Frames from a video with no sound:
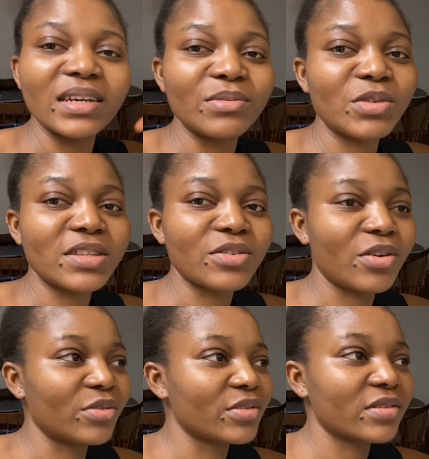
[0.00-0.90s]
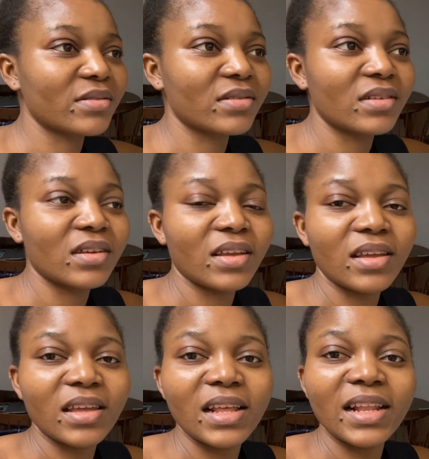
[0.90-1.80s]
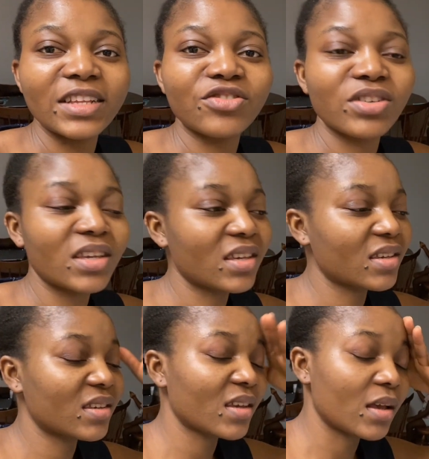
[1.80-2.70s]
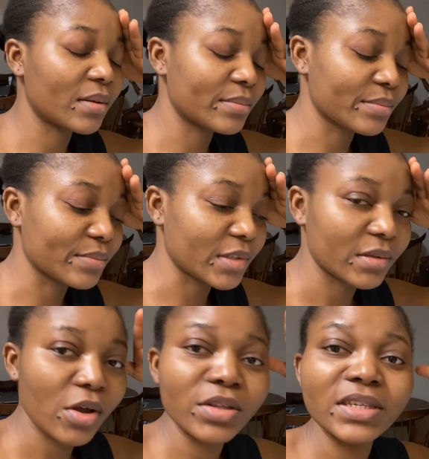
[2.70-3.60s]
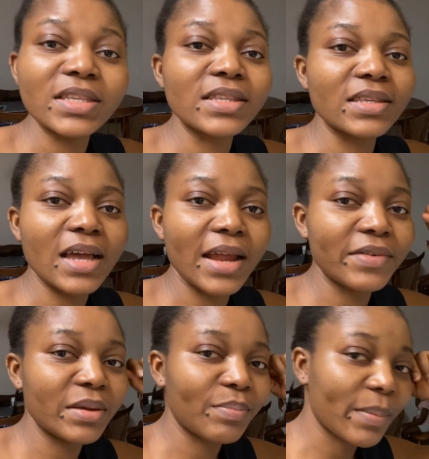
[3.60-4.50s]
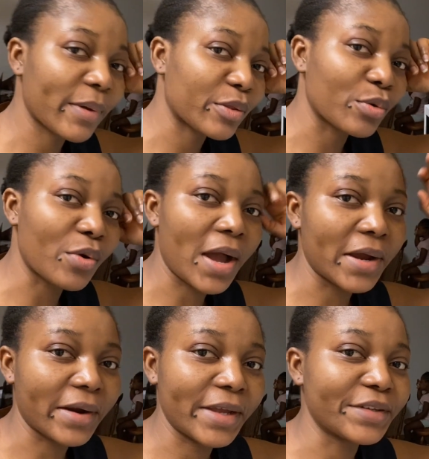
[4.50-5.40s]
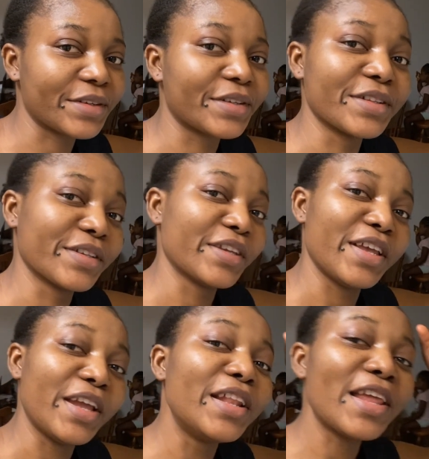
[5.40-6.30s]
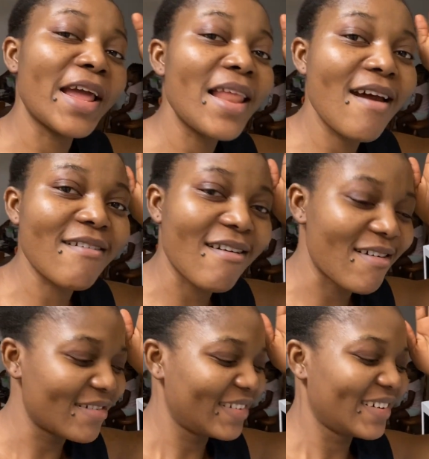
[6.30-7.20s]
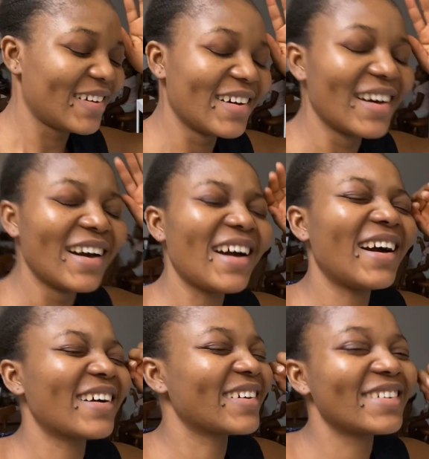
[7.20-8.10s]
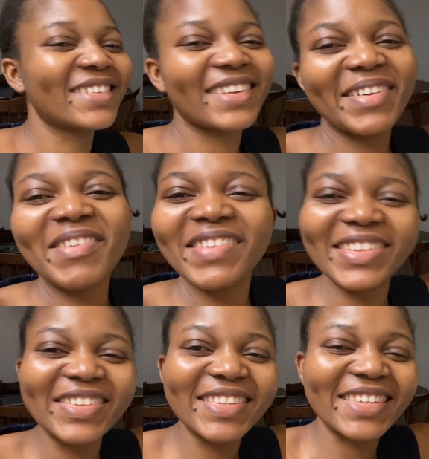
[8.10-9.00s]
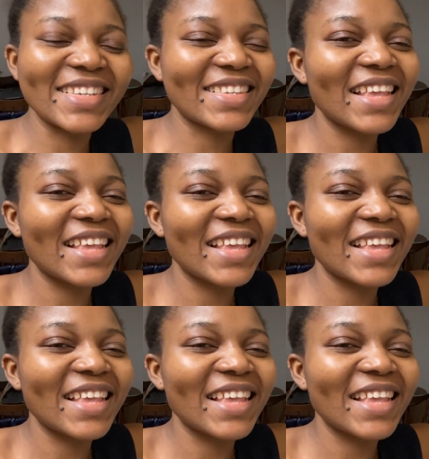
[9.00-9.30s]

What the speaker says: what's it called, electric, all these carry pepper to go and grind in Ilelero. Oh gosh, I remember those days.